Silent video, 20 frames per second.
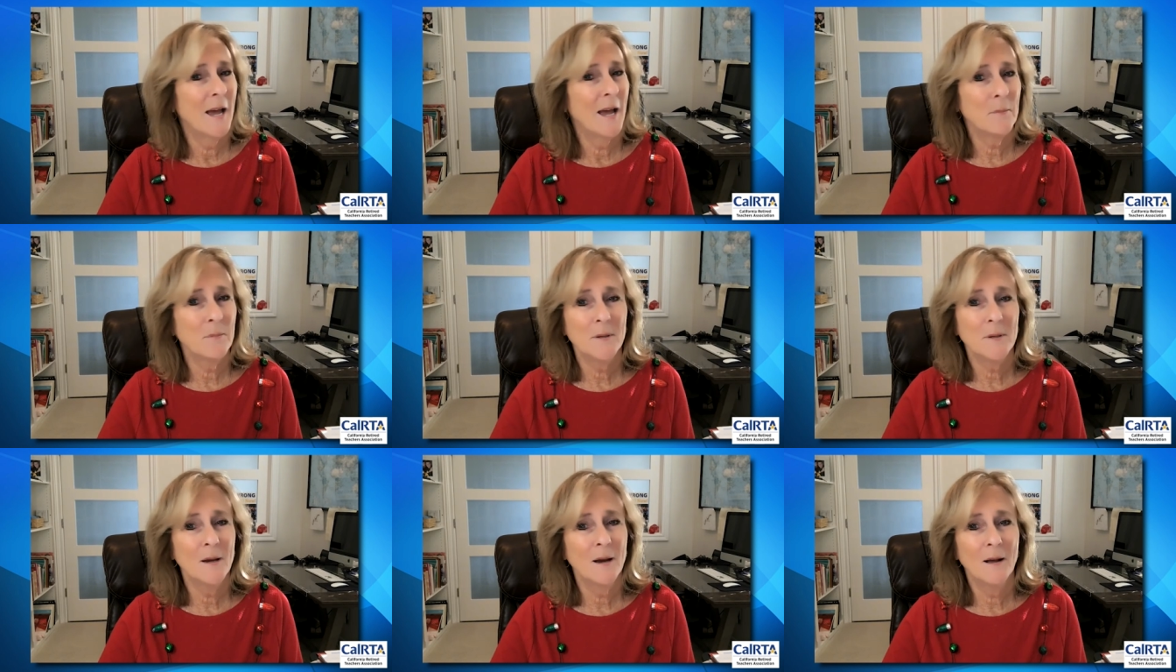
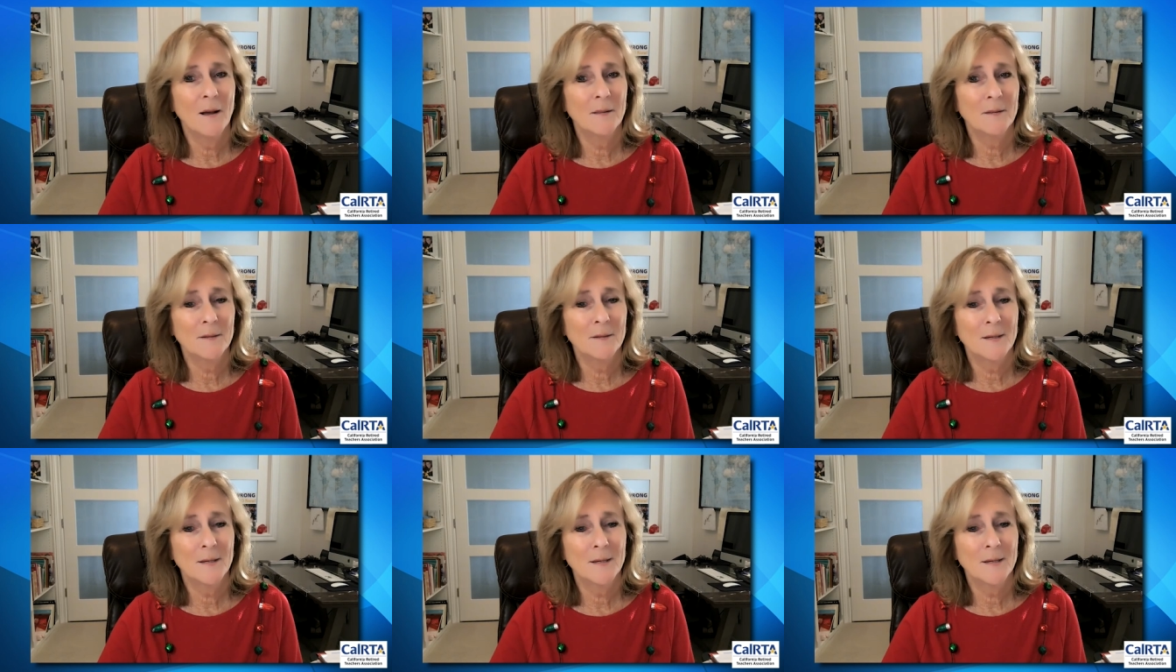Happy
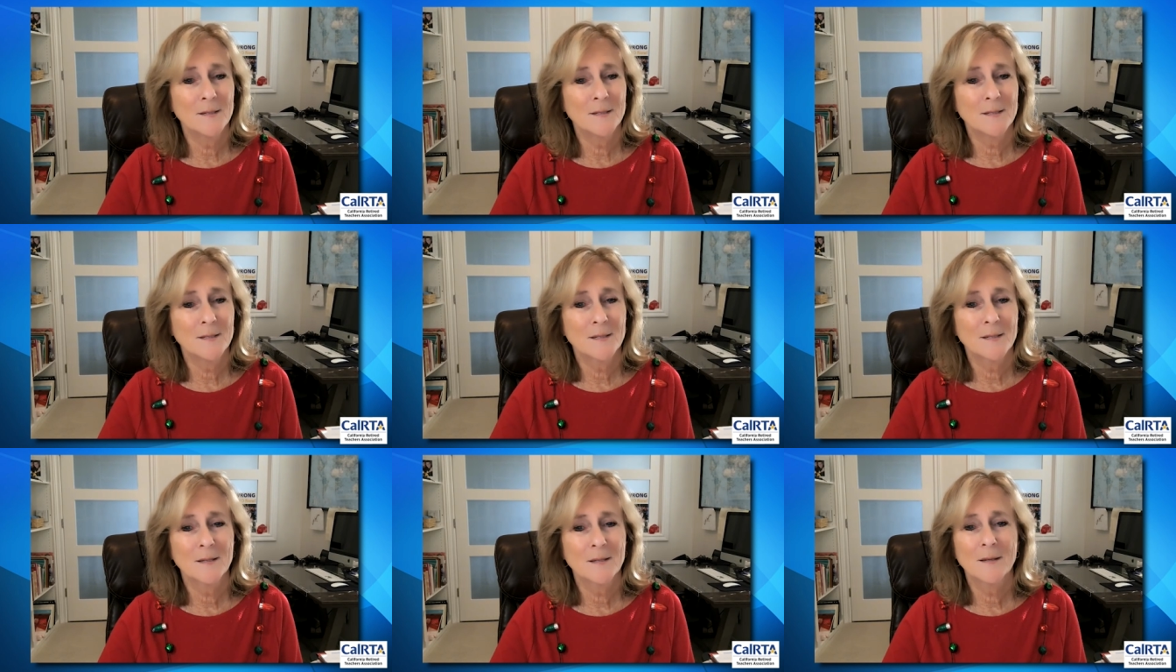
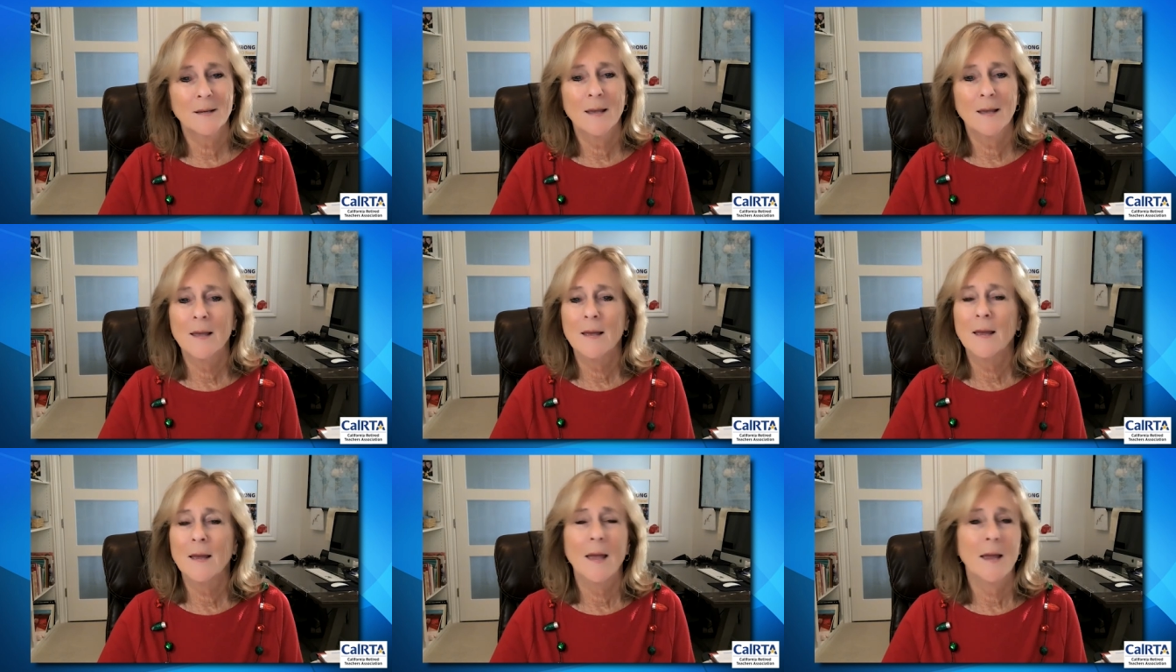holidays
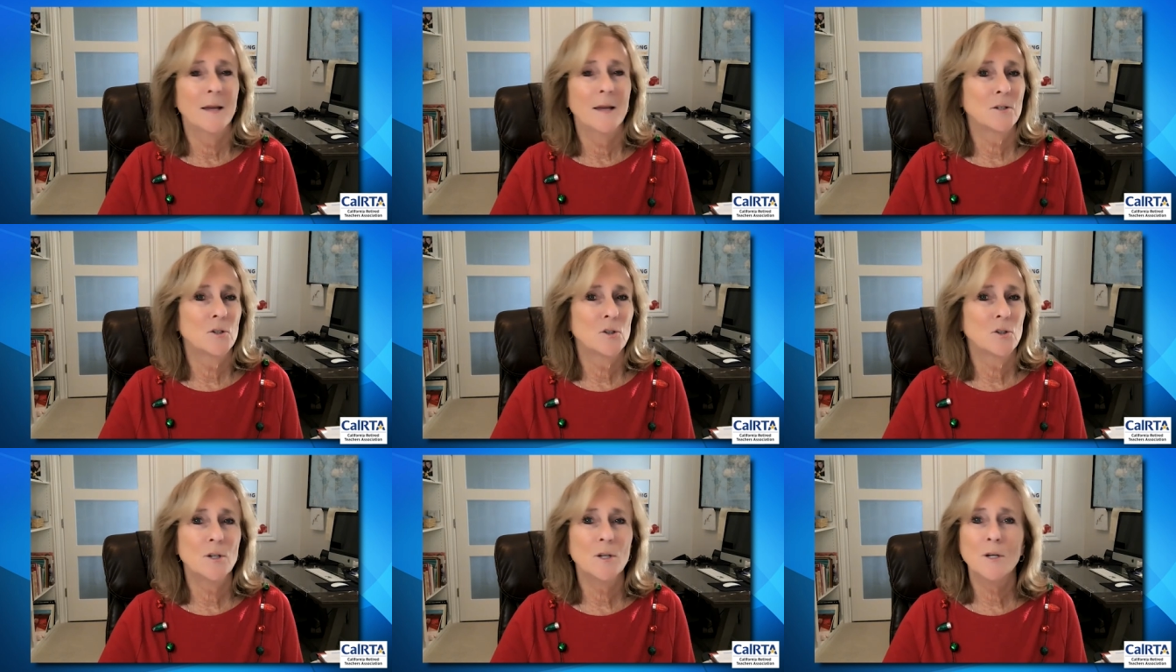
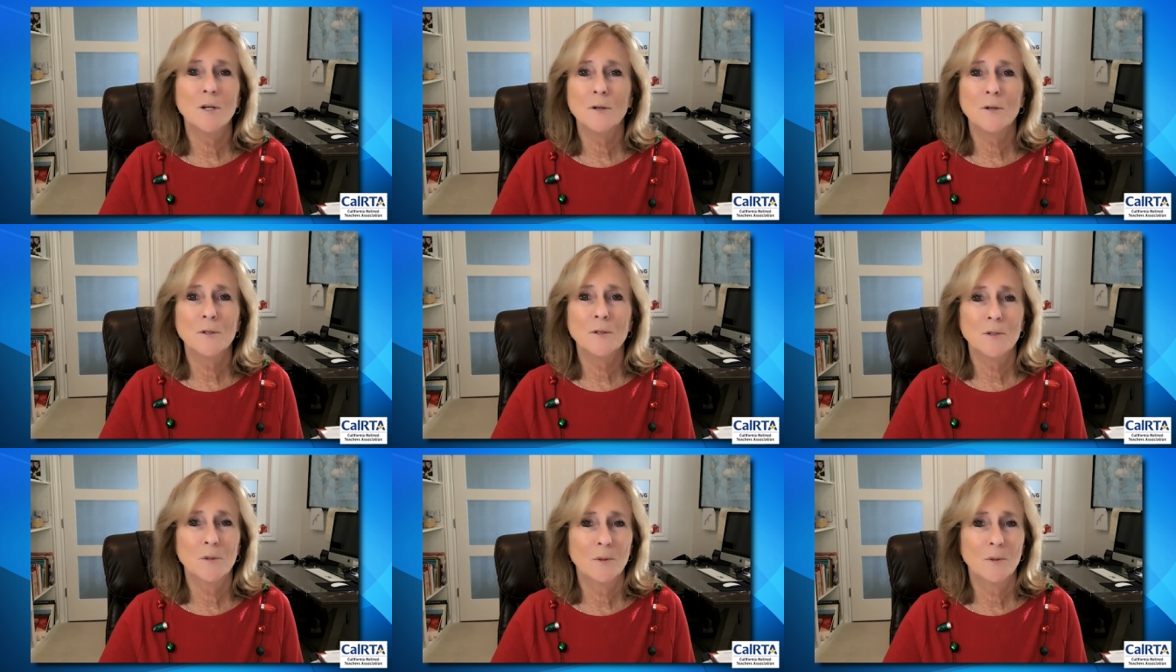and
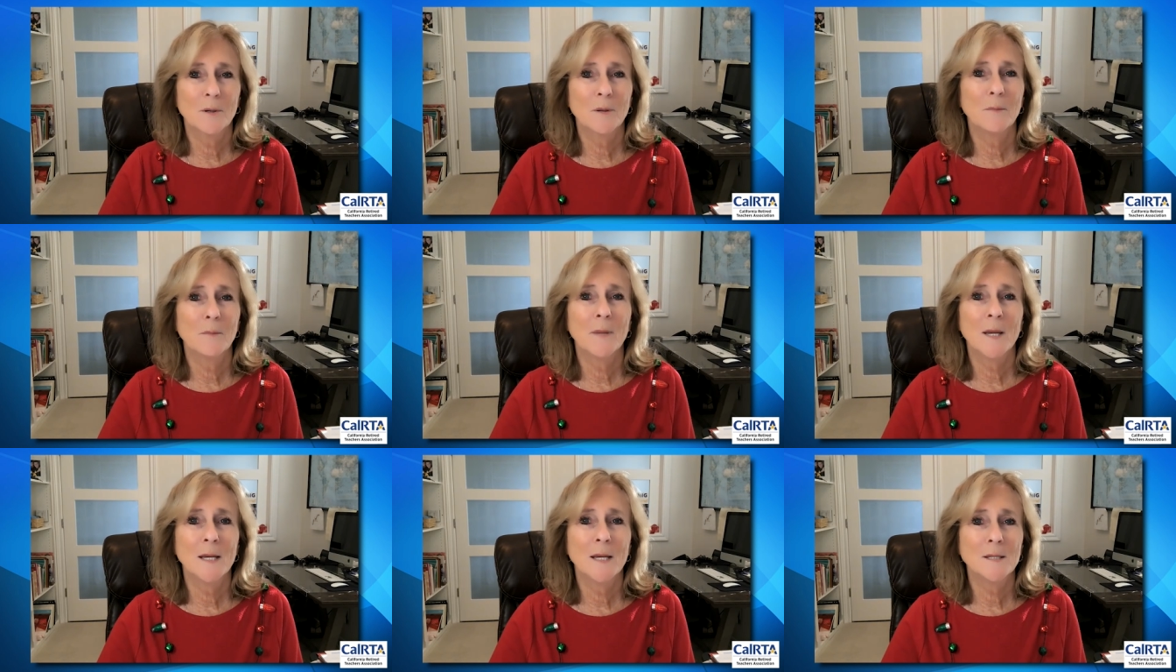cheers to an
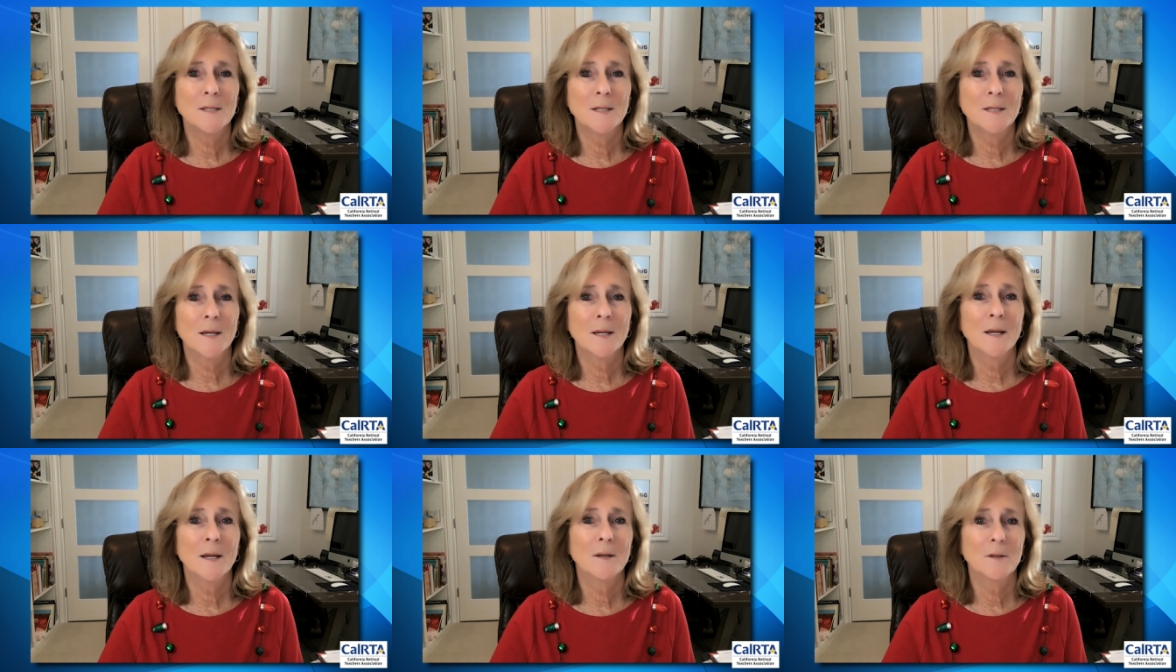
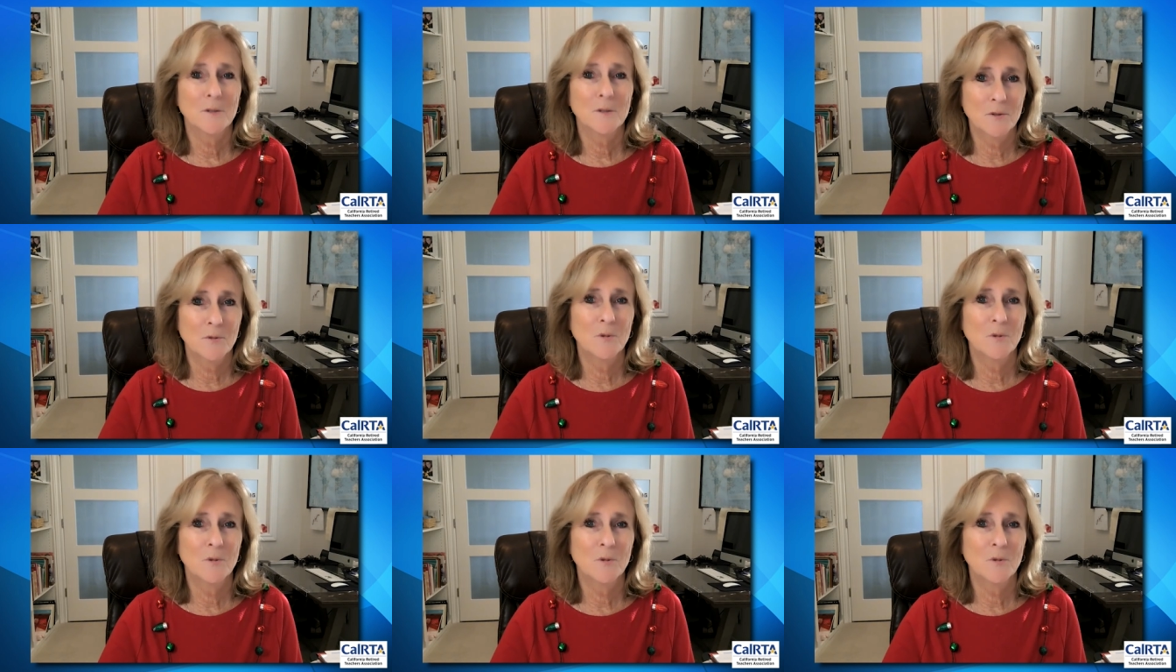amazing